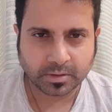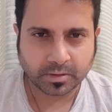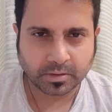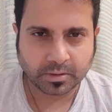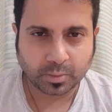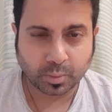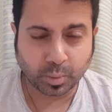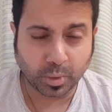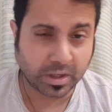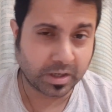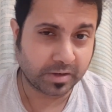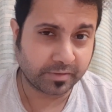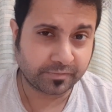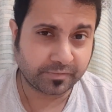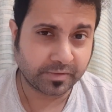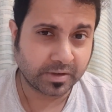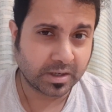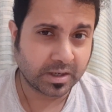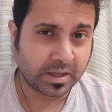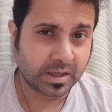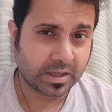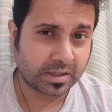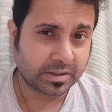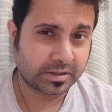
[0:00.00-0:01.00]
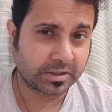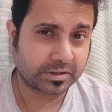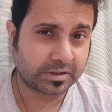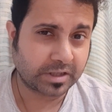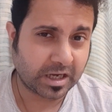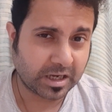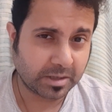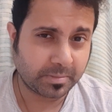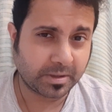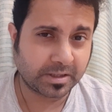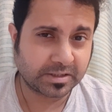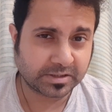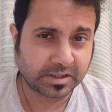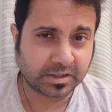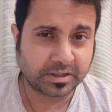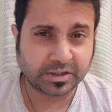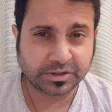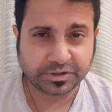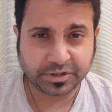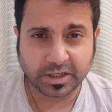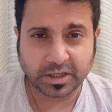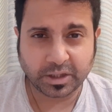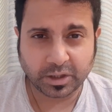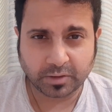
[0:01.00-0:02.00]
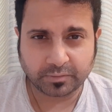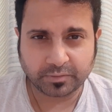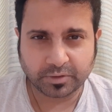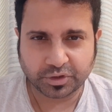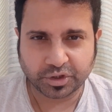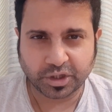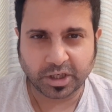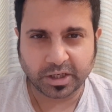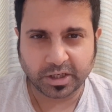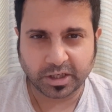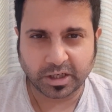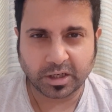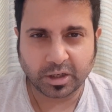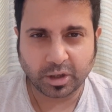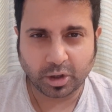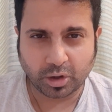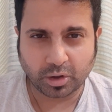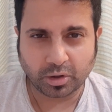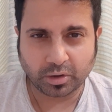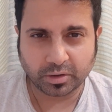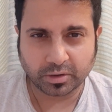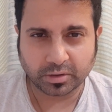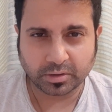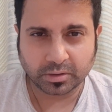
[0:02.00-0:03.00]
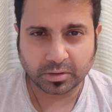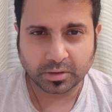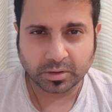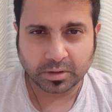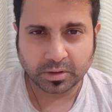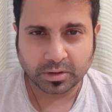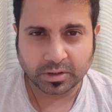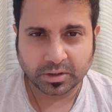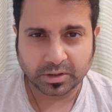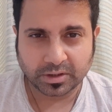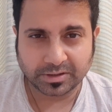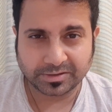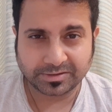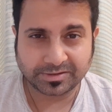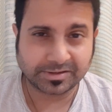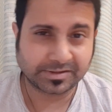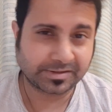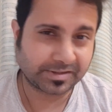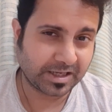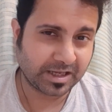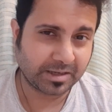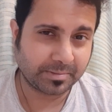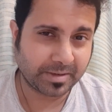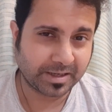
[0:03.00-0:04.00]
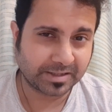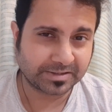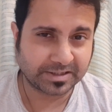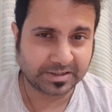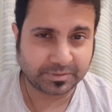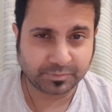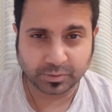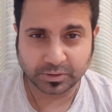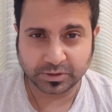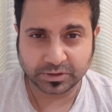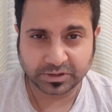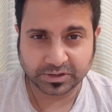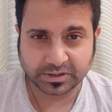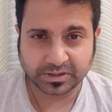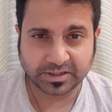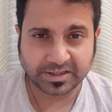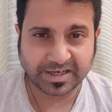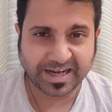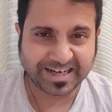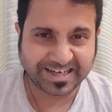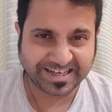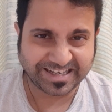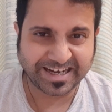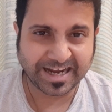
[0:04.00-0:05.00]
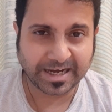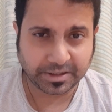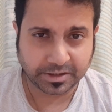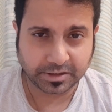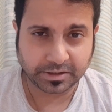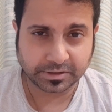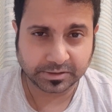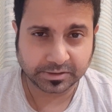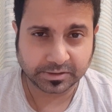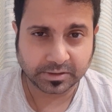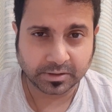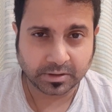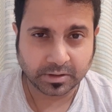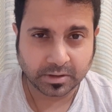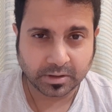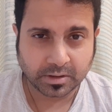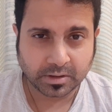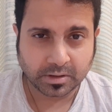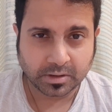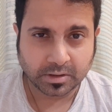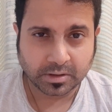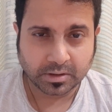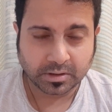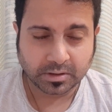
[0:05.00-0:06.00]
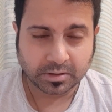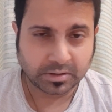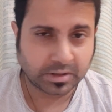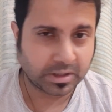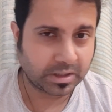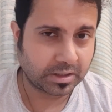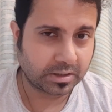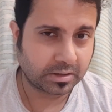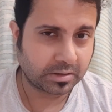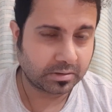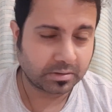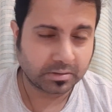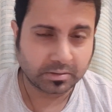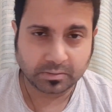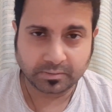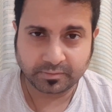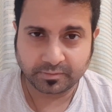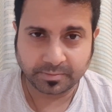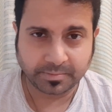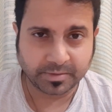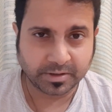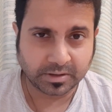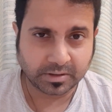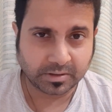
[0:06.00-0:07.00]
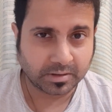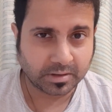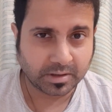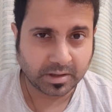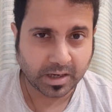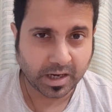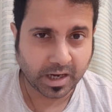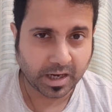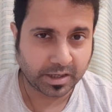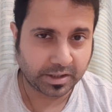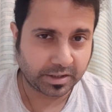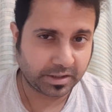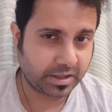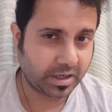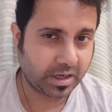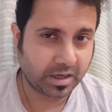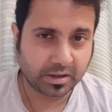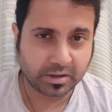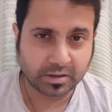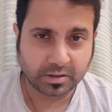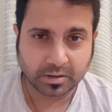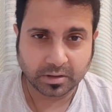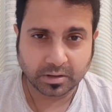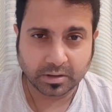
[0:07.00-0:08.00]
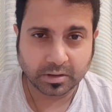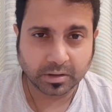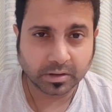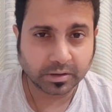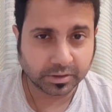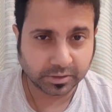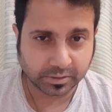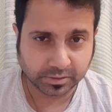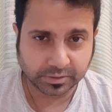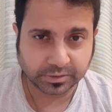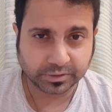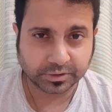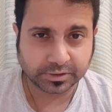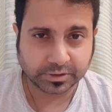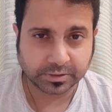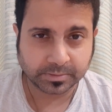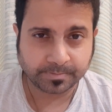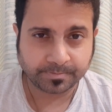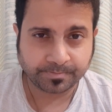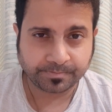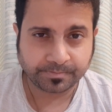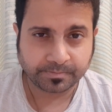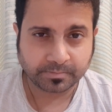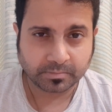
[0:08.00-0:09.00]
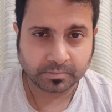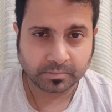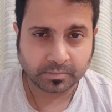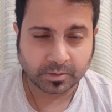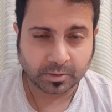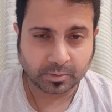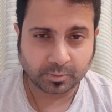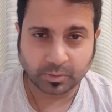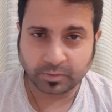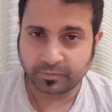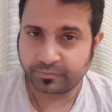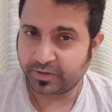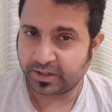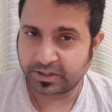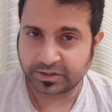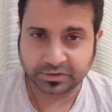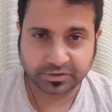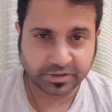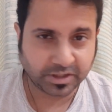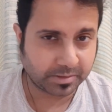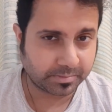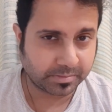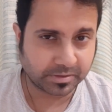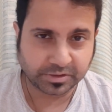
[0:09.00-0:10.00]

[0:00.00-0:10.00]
Well, if the Taliban's understanding of the Sharia law is the same as it was in the 1990s, then women and young girls would face terrible